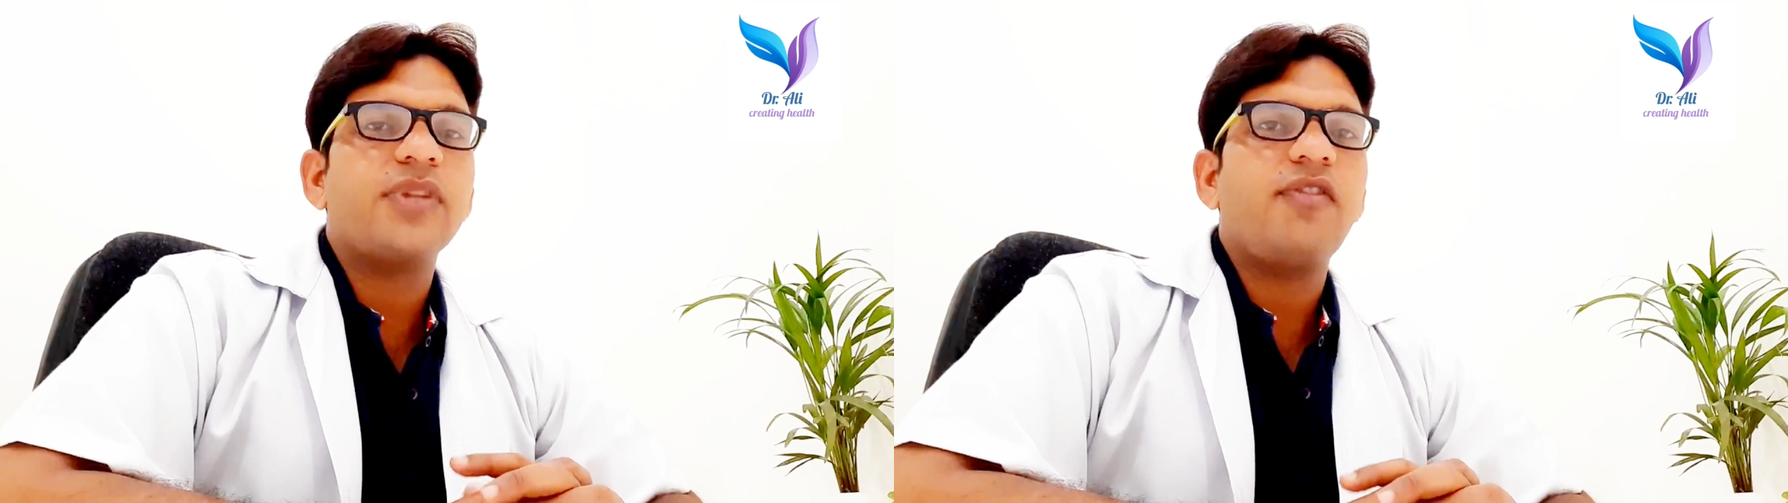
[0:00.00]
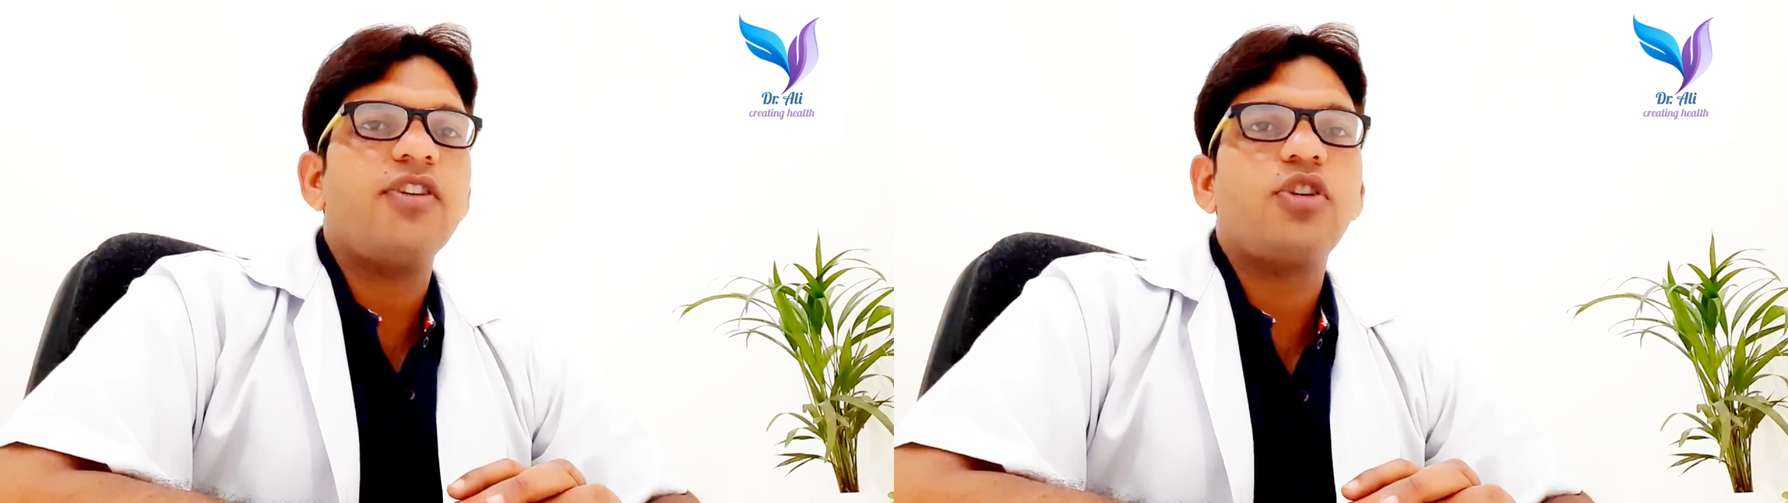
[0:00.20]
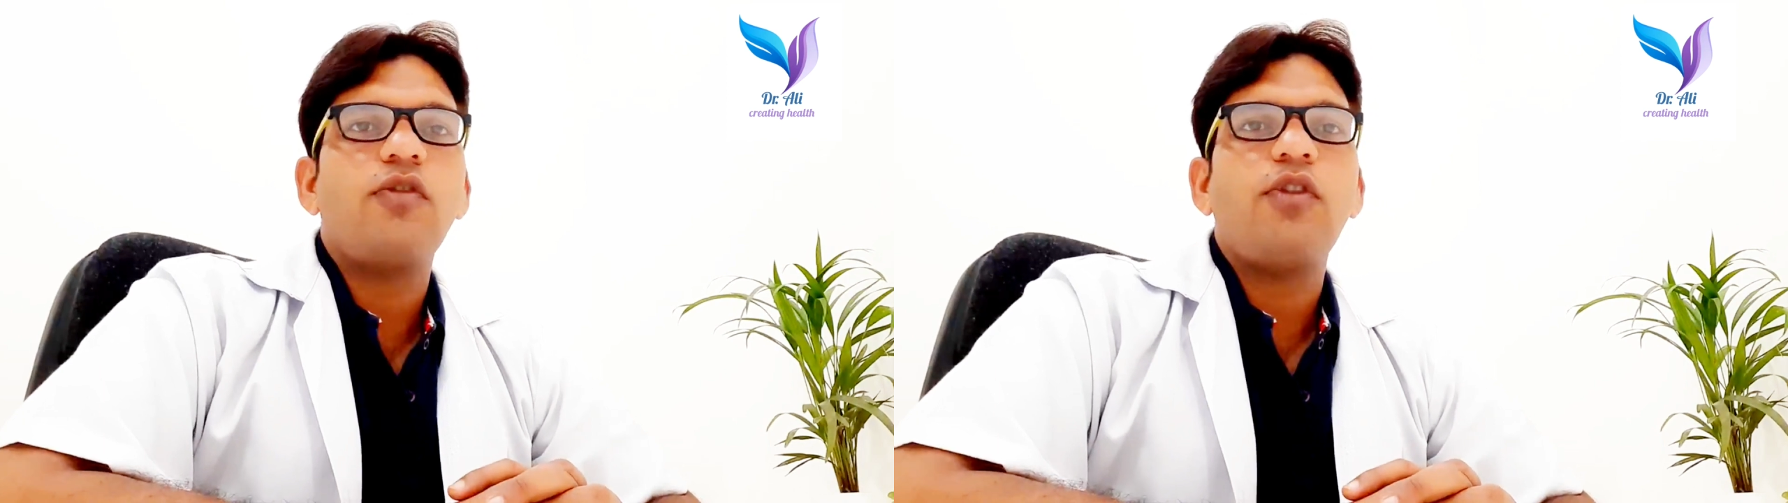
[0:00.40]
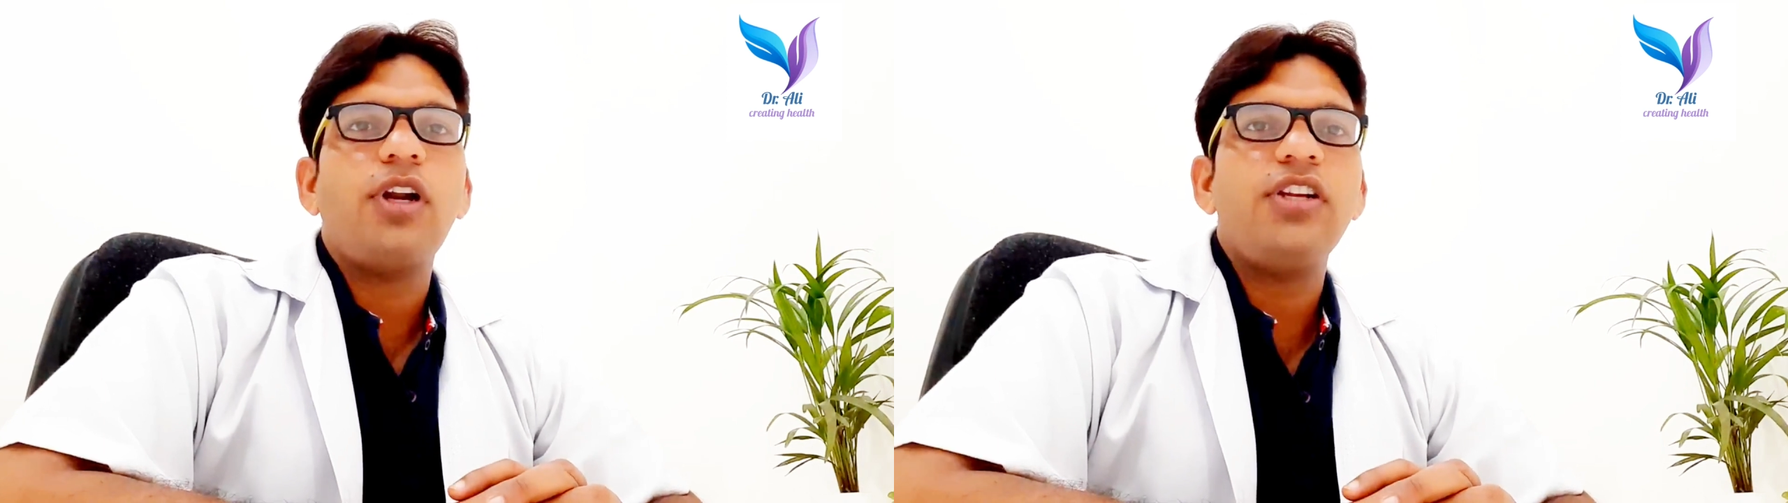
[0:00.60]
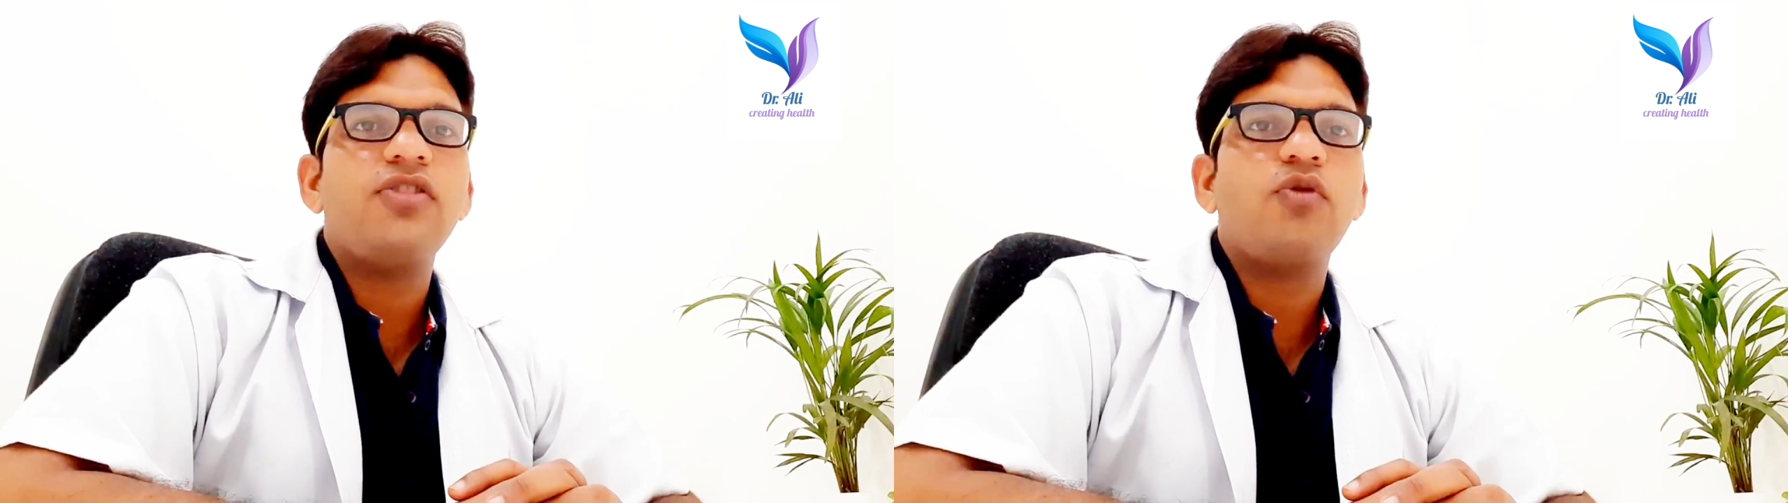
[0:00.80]
first of all,
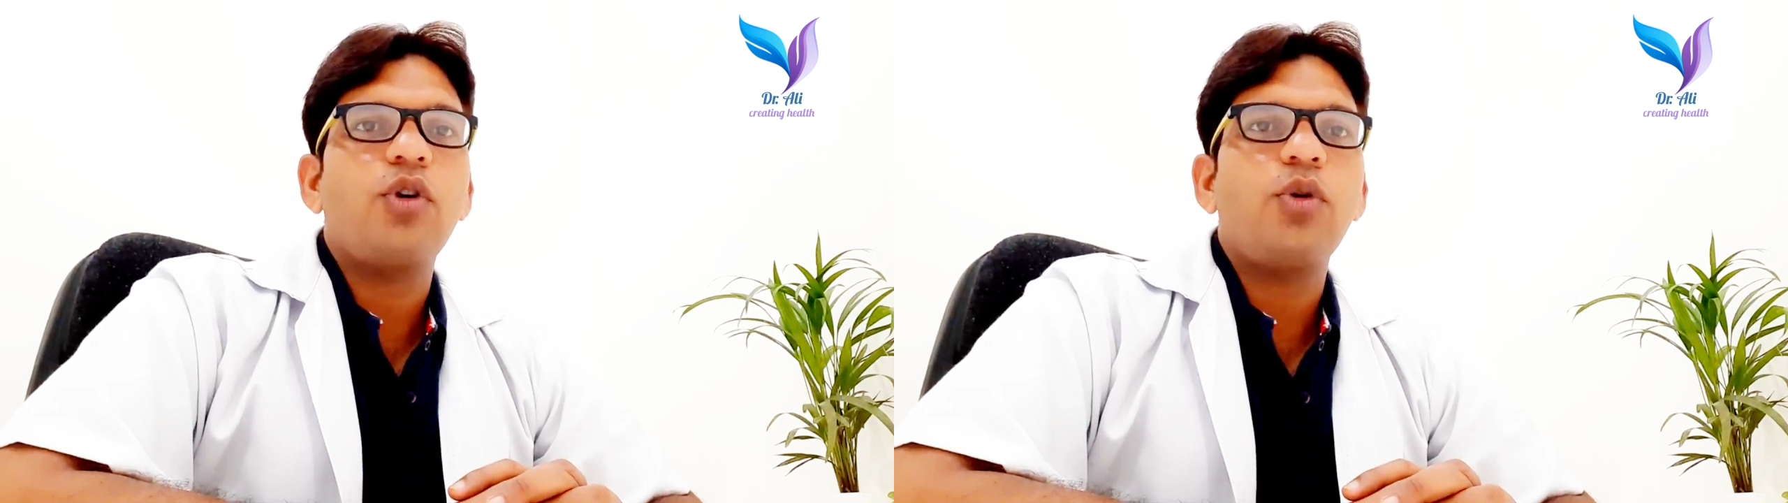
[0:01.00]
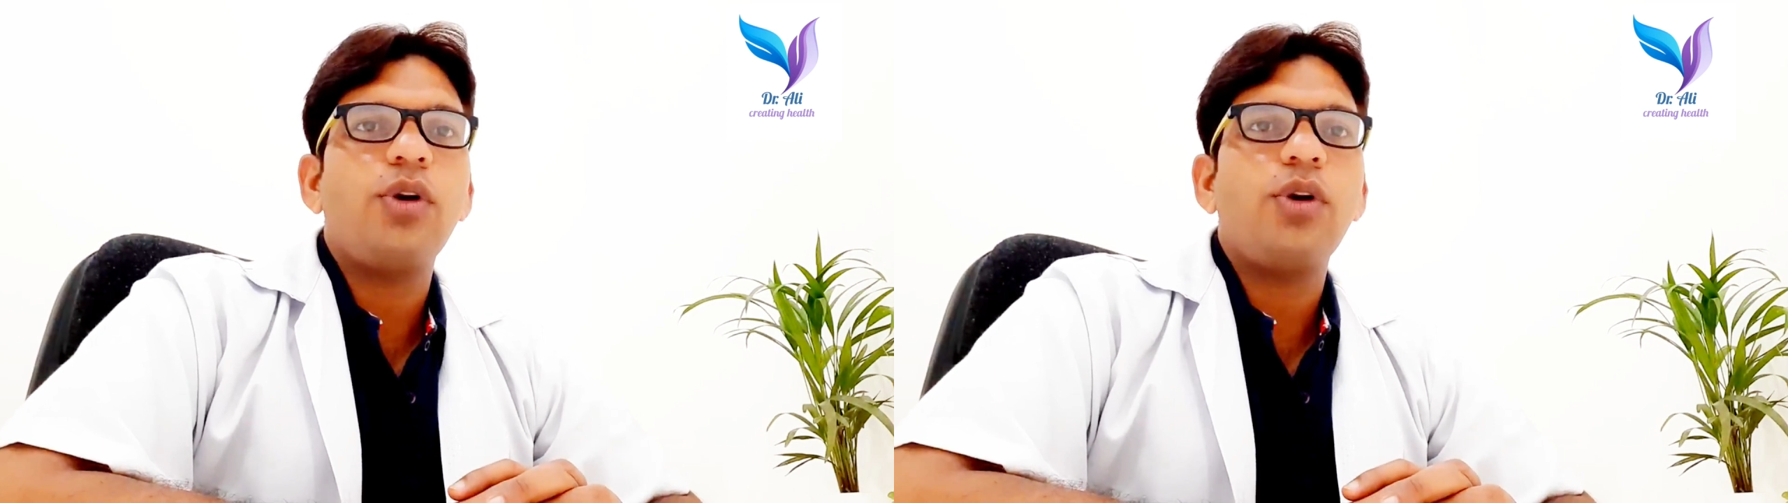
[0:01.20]
I just want